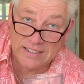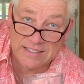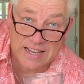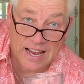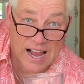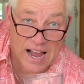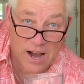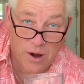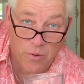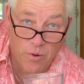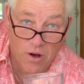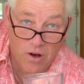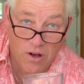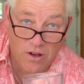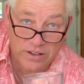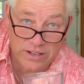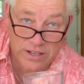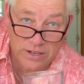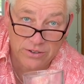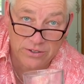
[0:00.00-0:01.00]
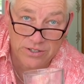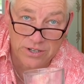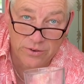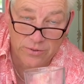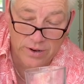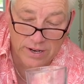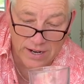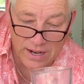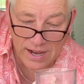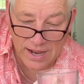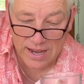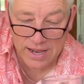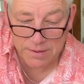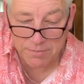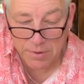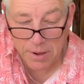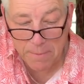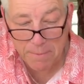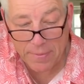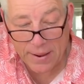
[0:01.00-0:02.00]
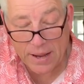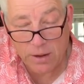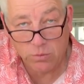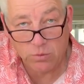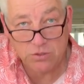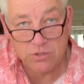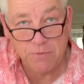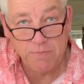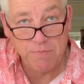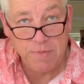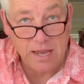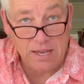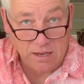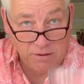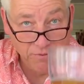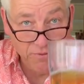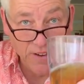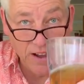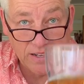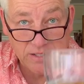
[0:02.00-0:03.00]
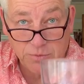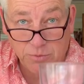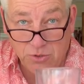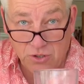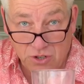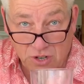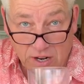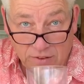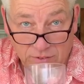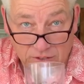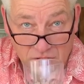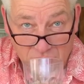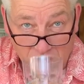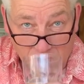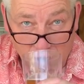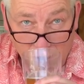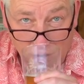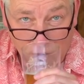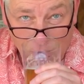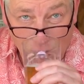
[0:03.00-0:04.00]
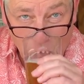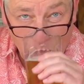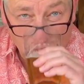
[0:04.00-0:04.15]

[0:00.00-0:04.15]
how are you doing? I am about to make, in fact, I'm just going to have a slow.